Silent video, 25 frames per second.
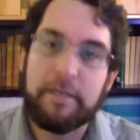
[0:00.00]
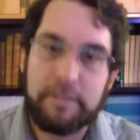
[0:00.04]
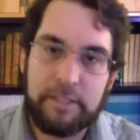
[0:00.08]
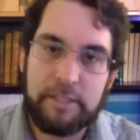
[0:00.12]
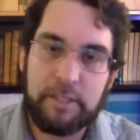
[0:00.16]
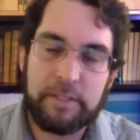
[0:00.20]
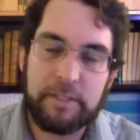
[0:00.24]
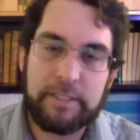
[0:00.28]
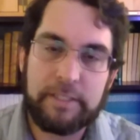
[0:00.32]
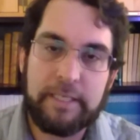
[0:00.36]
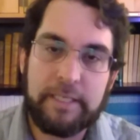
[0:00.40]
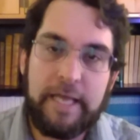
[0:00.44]

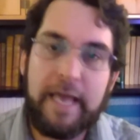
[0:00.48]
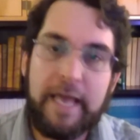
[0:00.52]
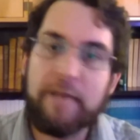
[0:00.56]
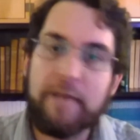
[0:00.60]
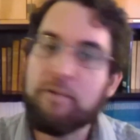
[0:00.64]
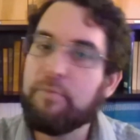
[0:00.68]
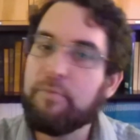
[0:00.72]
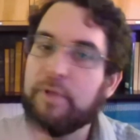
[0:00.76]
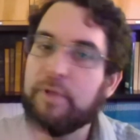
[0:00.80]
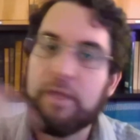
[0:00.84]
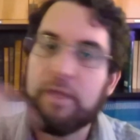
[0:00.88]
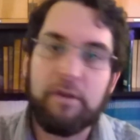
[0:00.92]
till today.
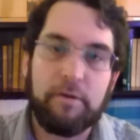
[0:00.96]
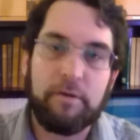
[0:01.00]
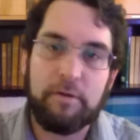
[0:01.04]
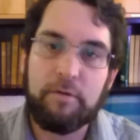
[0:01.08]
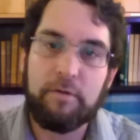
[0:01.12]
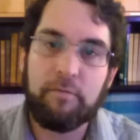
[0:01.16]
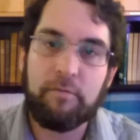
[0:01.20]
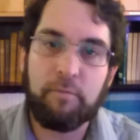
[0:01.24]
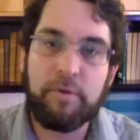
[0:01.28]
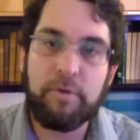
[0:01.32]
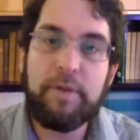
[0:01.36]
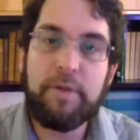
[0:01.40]
They're being
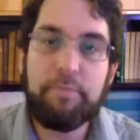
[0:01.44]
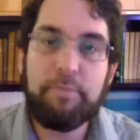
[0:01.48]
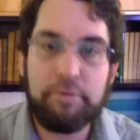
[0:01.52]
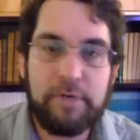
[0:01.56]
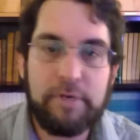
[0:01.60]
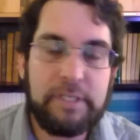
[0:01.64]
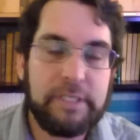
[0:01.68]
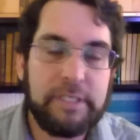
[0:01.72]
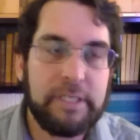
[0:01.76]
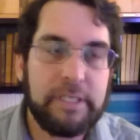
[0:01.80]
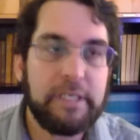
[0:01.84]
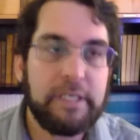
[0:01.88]

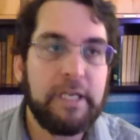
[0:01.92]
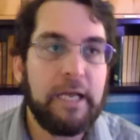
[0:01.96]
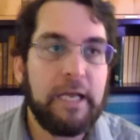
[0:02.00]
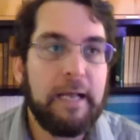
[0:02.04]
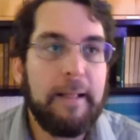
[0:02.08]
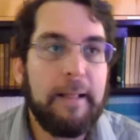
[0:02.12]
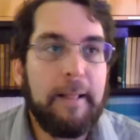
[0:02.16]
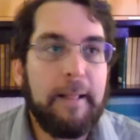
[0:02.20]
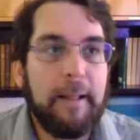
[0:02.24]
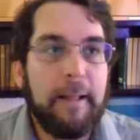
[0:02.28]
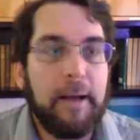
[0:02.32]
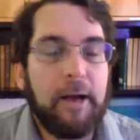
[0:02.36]
reprinted,
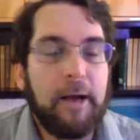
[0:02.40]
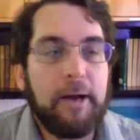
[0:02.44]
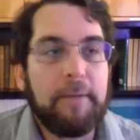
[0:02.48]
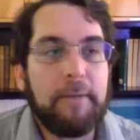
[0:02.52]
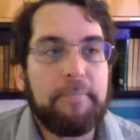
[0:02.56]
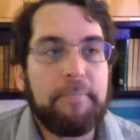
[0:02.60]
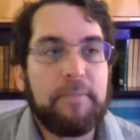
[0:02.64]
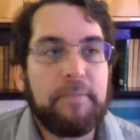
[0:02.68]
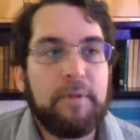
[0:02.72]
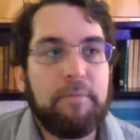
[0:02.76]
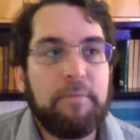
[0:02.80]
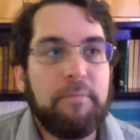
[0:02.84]

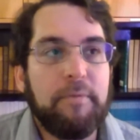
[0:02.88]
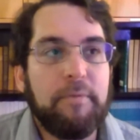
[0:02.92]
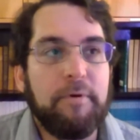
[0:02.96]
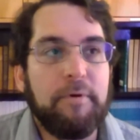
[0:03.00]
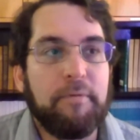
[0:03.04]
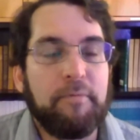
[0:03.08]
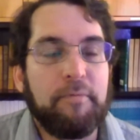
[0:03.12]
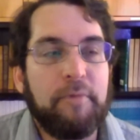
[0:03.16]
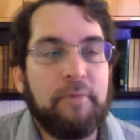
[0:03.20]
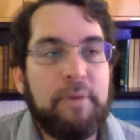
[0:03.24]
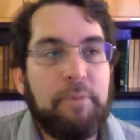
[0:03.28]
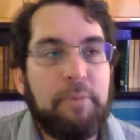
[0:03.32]

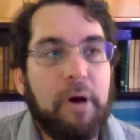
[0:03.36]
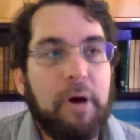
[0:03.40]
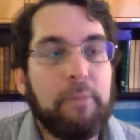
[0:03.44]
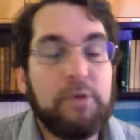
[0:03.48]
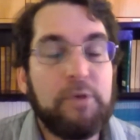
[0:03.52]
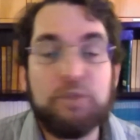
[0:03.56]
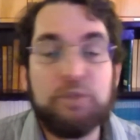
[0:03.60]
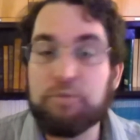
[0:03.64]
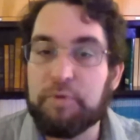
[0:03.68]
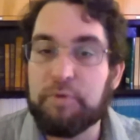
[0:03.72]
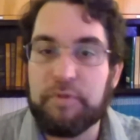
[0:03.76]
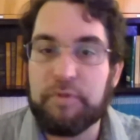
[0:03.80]

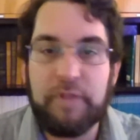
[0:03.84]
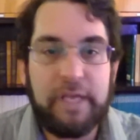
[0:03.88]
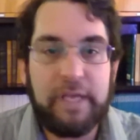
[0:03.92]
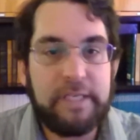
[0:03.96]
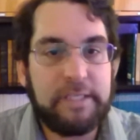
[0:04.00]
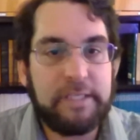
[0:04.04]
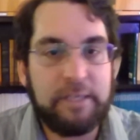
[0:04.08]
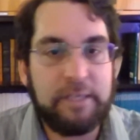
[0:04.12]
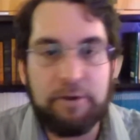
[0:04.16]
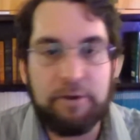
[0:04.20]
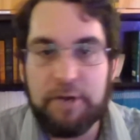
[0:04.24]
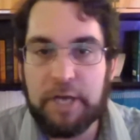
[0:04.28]
republished with
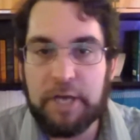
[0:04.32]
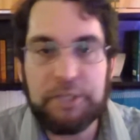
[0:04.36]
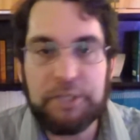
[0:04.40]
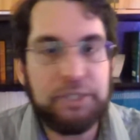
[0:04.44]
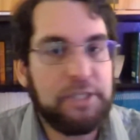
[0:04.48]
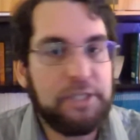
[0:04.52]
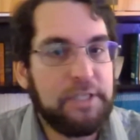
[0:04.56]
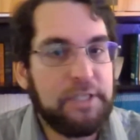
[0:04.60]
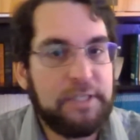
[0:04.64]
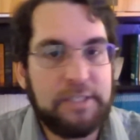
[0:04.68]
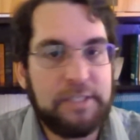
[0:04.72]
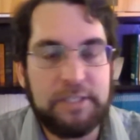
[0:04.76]
nice
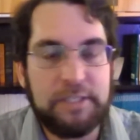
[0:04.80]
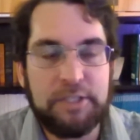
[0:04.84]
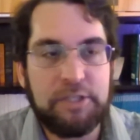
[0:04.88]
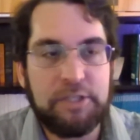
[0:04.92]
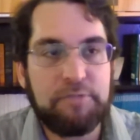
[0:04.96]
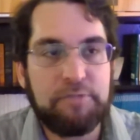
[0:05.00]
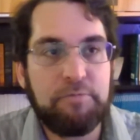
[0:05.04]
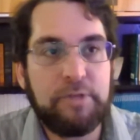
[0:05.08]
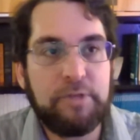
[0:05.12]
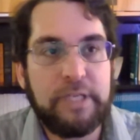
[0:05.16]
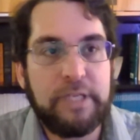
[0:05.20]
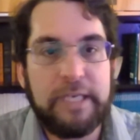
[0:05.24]
introductions and
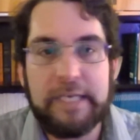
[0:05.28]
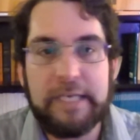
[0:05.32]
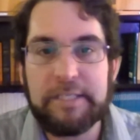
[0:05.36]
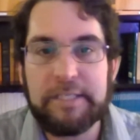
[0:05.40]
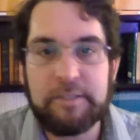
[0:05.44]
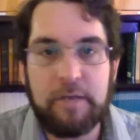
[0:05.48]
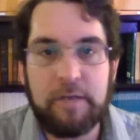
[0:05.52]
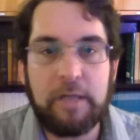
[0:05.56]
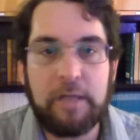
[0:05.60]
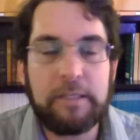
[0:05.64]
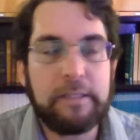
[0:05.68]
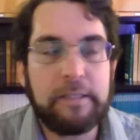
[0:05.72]
just really nice
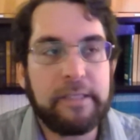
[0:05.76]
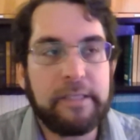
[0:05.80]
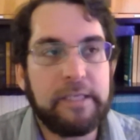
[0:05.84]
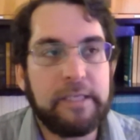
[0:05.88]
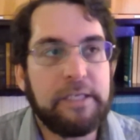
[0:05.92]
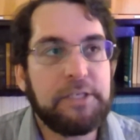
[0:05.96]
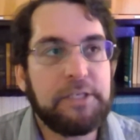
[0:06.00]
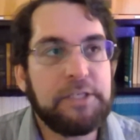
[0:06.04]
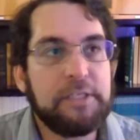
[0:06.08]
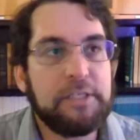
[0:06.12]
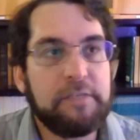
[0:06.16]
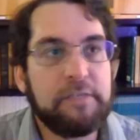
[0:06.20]
scholarly
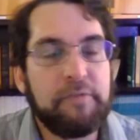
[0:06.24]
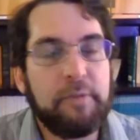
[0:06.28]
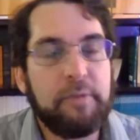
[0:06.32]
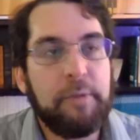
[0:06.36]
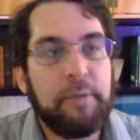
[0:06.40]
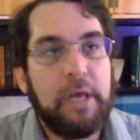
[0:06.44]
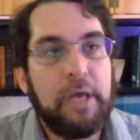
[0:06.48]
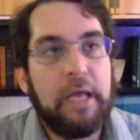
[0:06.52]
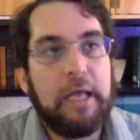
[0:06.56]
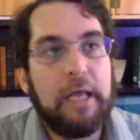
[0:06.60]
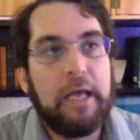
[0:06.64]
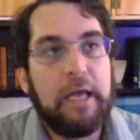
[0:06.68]
editions of
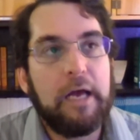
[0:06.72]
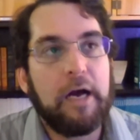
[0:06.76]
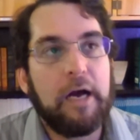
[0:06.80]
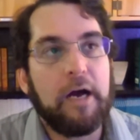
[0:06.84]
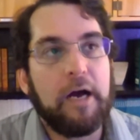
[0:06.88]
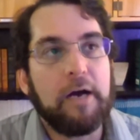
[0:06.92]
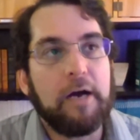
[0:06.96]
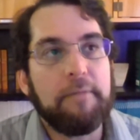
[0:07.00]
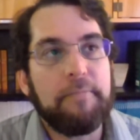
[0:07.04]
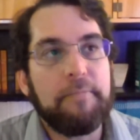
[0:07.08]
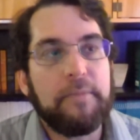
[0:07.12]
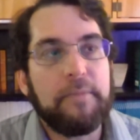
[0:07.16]
them.
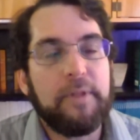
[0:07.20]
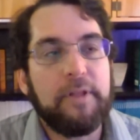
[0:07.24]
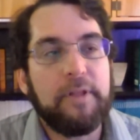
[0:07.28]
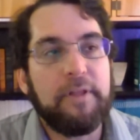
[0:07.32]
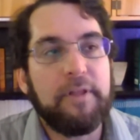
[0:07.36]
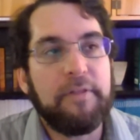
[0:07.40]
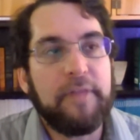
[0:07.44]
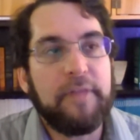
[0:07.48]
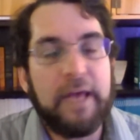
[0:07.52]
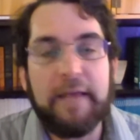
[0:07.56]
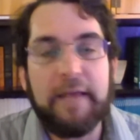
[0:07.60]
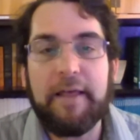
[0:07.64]
And
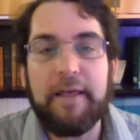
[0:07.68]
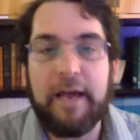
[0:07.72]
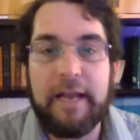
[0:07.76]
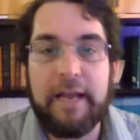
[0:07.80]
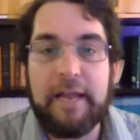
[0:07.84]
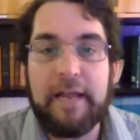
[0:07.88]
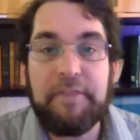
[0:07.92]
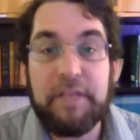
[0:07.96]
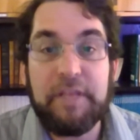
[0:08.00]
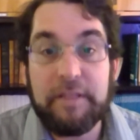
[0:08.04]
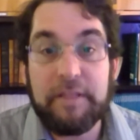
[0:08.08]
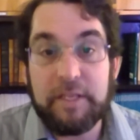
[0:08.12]

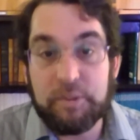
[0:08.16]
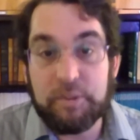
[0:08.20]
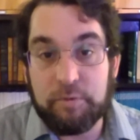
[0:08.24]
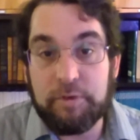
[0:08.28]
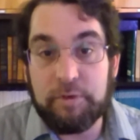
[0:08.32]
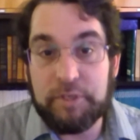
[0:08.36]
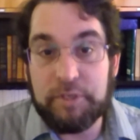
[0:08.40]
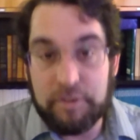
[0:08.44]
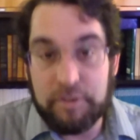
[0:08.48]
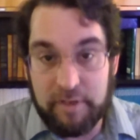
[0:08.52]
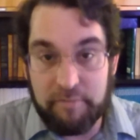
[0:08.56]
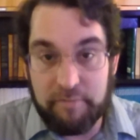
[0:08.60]
I think that's one
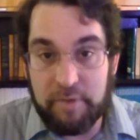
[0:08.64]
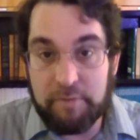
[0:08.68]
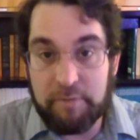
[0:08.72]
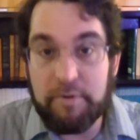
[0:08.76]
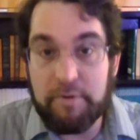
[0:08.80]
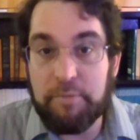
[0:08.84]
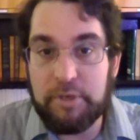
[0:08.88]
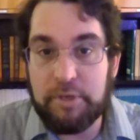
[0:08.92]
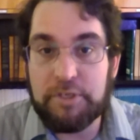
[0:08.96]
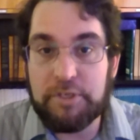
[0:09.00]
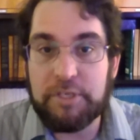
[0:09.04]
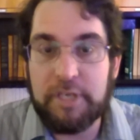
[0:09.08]
reason they've been
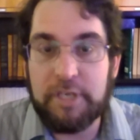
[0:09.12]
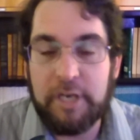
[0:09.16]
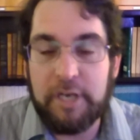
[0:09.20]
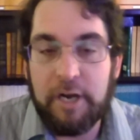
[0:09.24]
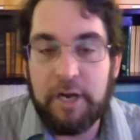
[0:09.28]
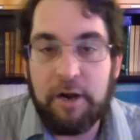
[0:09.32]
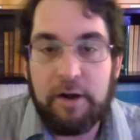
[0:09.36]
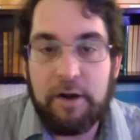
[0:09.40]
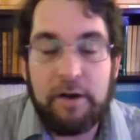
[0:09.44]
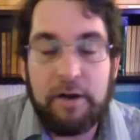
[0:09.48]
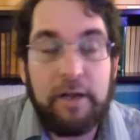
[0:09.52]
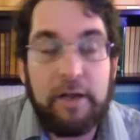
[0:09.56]
reprinted and
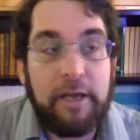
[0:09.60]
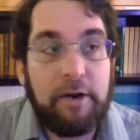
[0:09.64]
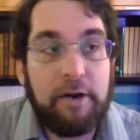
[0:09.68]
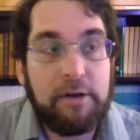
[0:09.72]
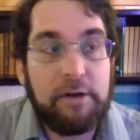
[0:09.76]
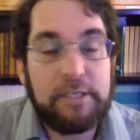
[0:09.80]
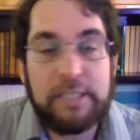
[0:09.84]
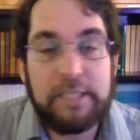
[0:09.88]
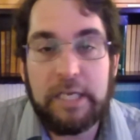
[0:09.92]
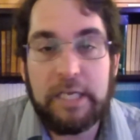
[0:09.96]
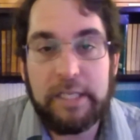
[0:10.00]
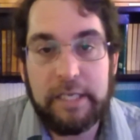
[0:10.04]
are
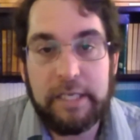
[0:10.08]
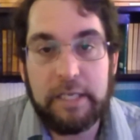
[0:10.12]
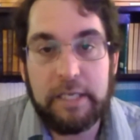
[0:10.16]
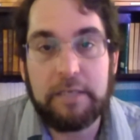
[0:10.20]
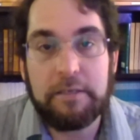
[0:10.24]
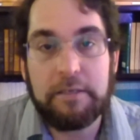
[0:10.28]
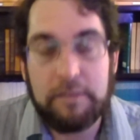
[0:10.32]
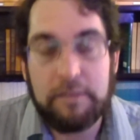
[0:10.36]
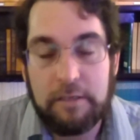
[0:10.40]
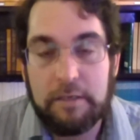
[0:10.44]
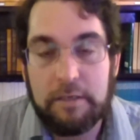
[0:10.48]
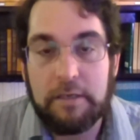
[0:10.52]
selling,
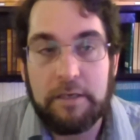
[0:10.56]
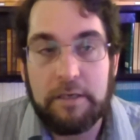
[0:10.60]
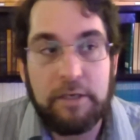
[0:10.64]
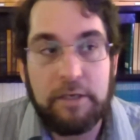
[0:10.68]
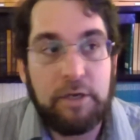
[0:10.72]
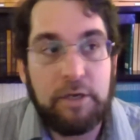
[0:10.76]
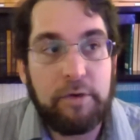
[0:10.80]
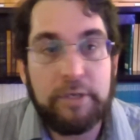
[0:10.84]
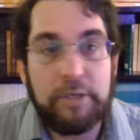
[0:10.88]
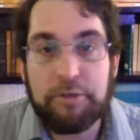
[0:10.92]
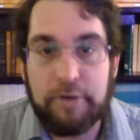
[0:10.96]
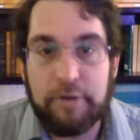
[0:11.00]

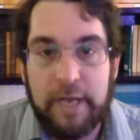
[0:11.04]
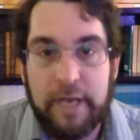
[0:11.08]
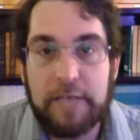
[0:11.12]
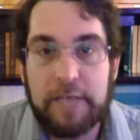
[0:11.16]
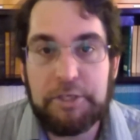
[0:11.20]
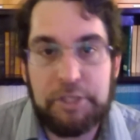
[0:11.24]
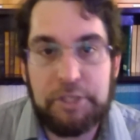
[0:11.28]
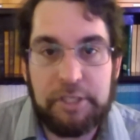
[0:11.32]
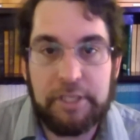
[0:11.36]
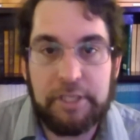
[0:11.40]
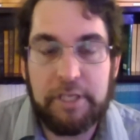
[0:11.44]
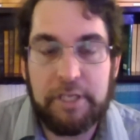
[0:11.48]

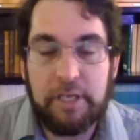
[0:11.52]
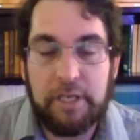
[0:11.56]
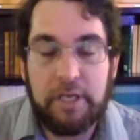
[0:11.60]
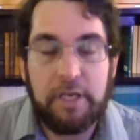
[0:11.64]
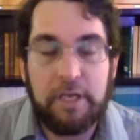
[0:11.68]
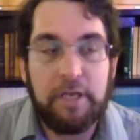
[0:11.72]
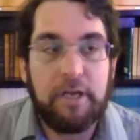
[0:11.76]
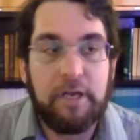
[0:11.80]
internationally,